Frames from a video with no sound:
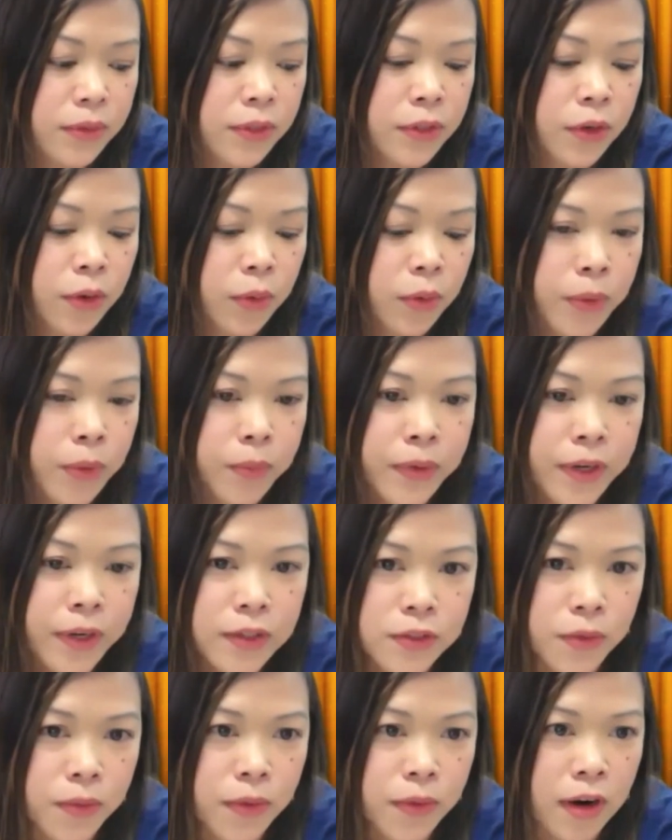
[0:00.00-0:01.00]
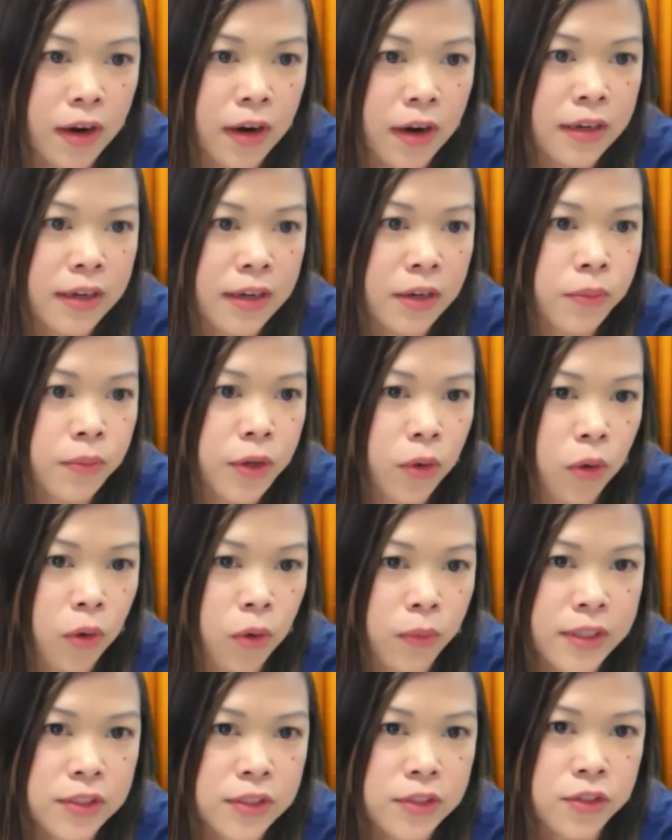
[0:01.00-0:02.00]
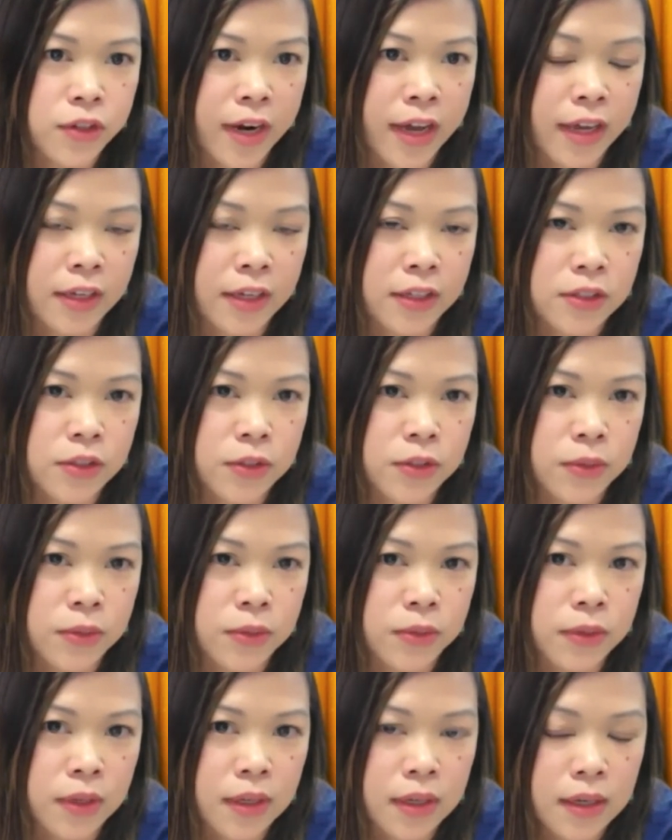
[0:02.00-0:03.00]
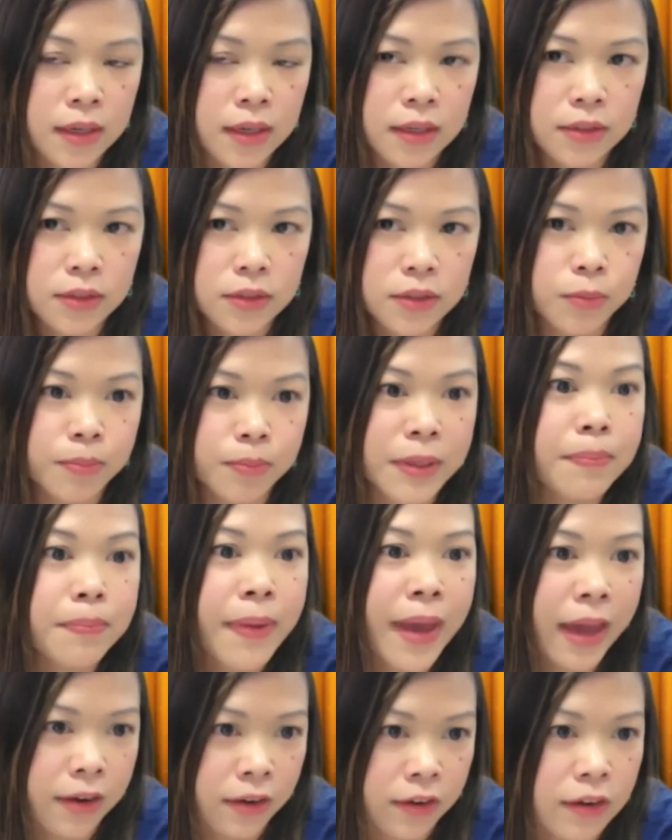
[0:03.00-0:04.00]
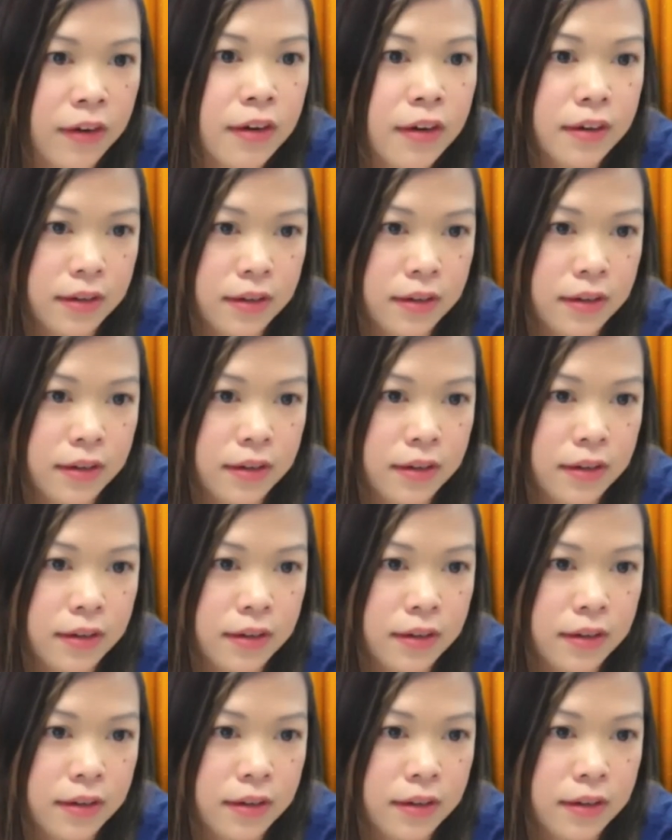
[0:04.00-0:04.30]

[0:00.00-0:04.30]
we work so hard, and we're always trying to be better.